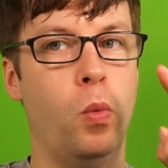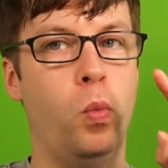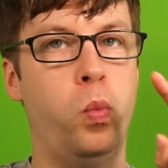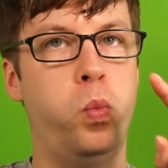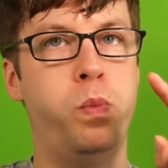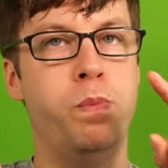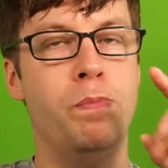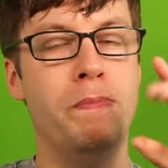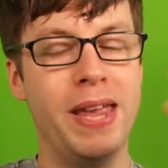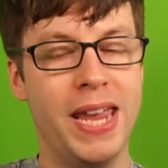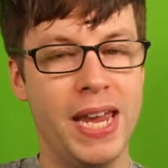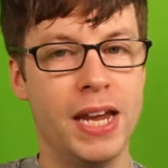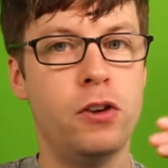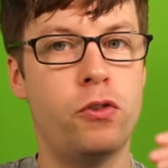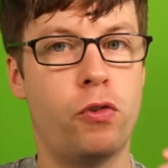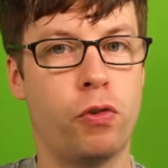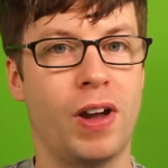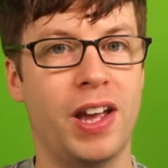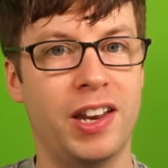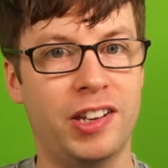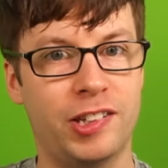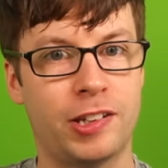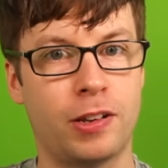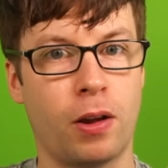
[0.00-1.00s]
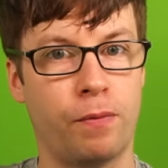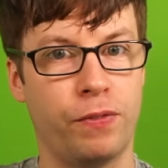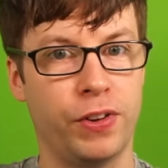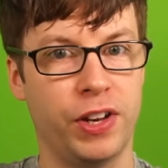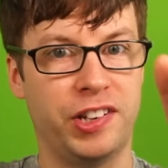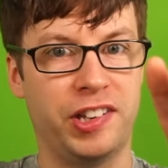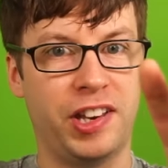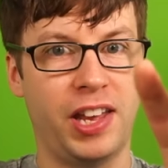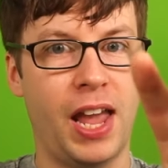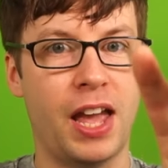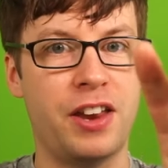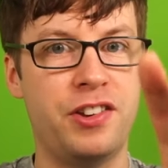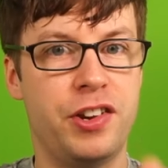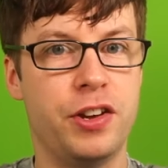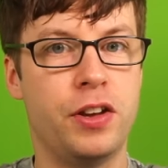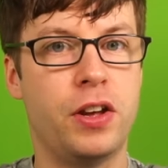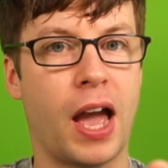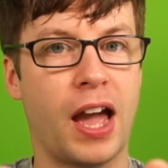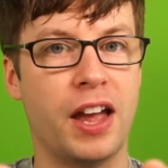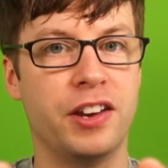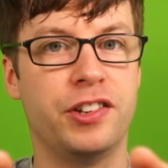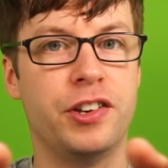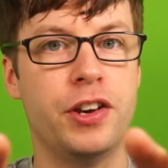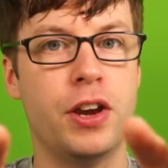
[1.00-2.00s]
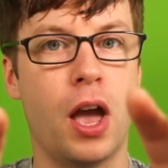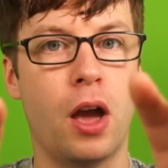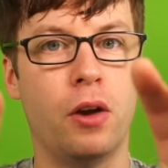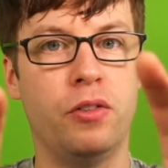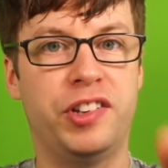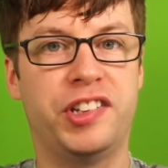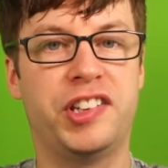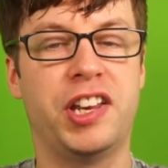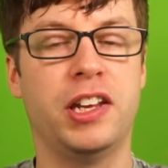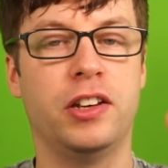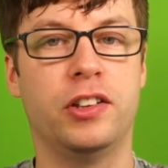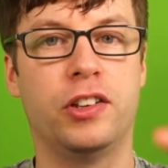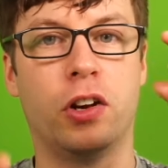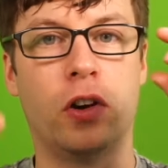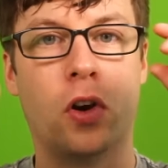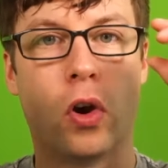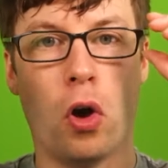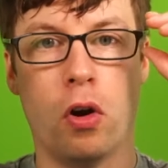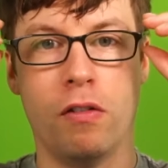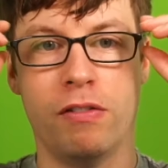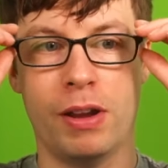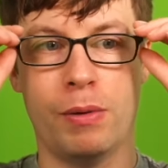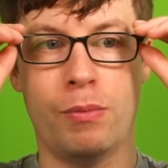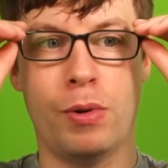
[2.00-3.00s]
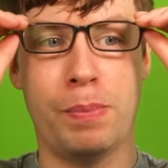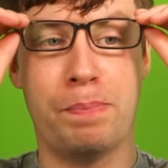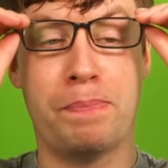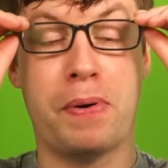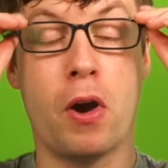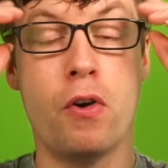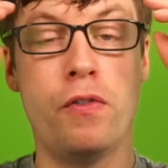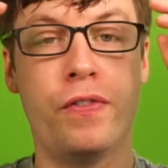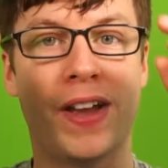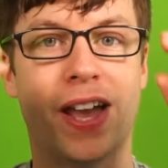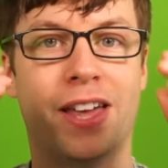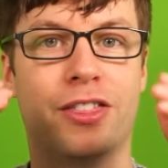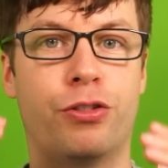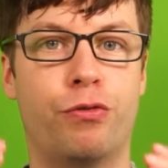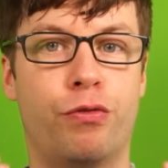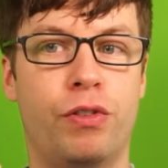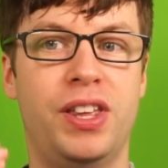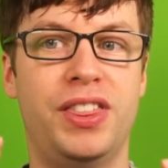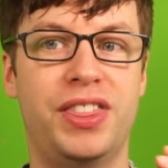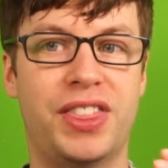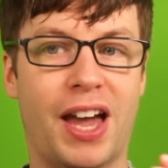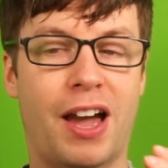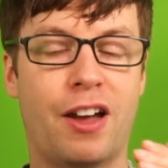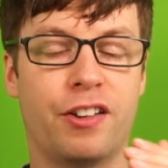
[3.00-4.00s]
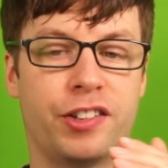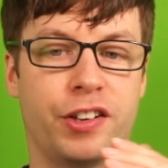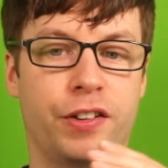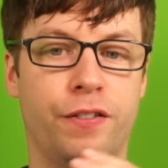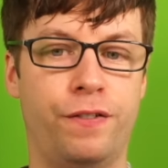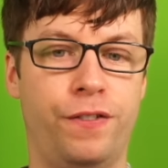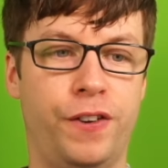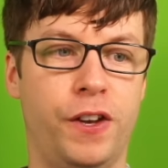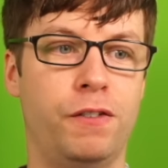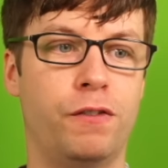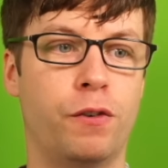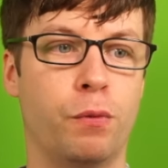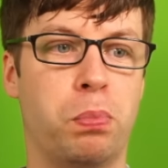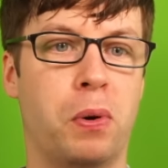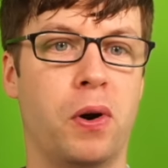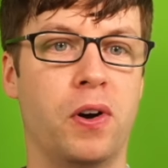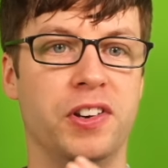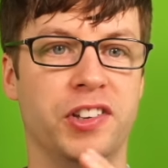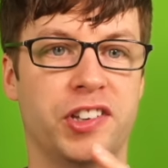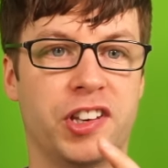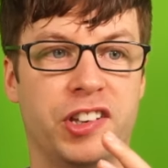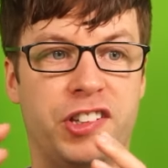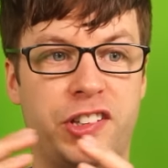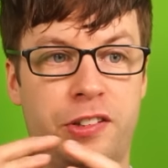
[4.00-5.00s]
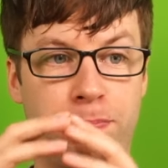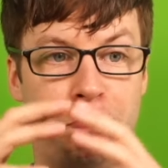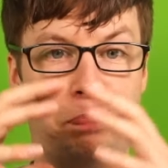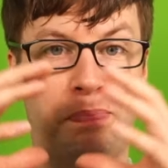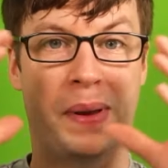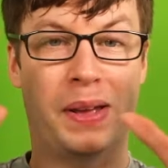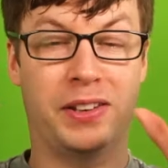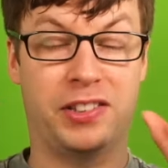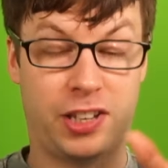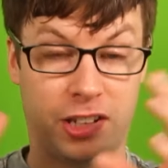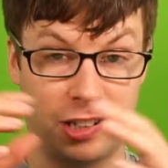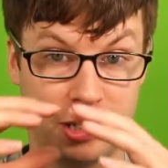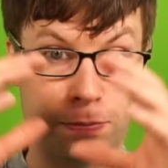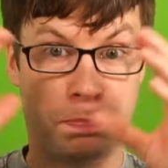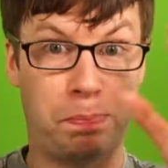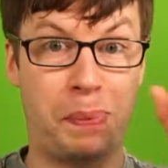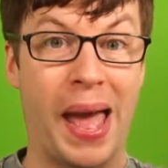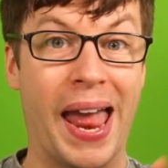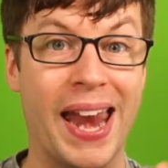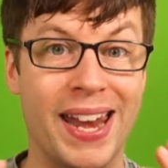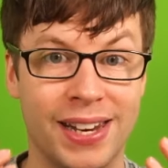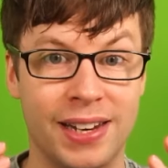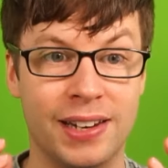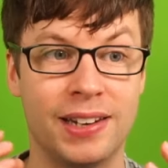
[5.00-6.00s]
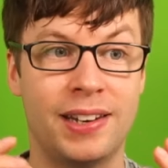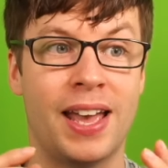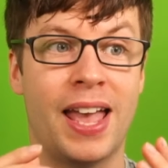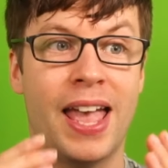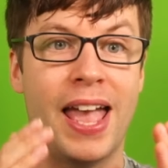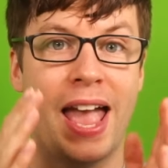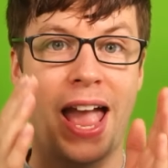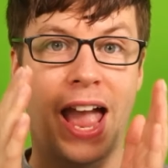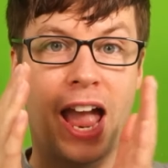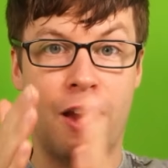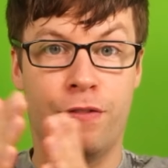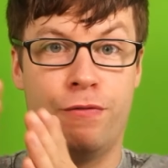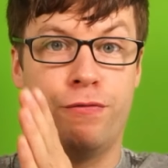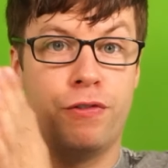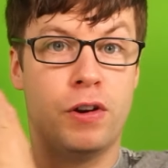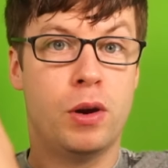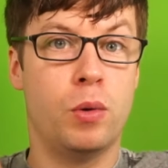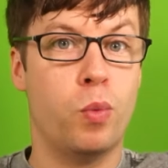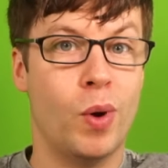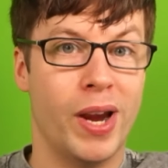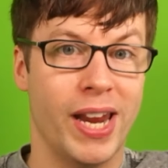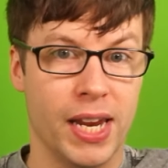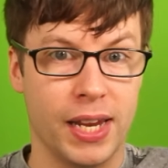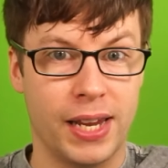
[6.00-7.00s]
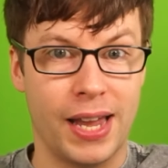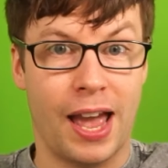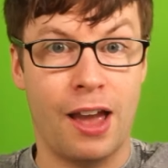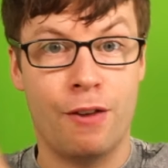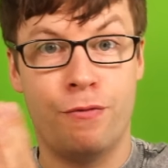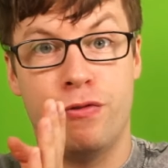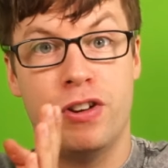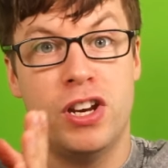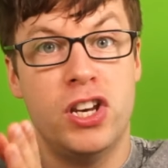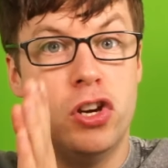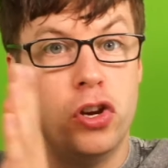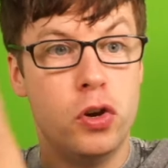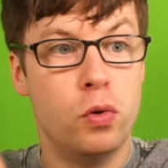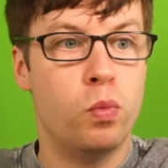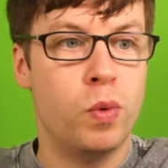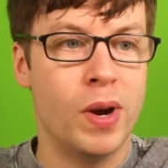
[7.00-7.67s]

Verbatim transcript: me and Chris, obviously, as you guys know, Sync to Glory, we both get 3,000 FIFA points to, spend every week, every new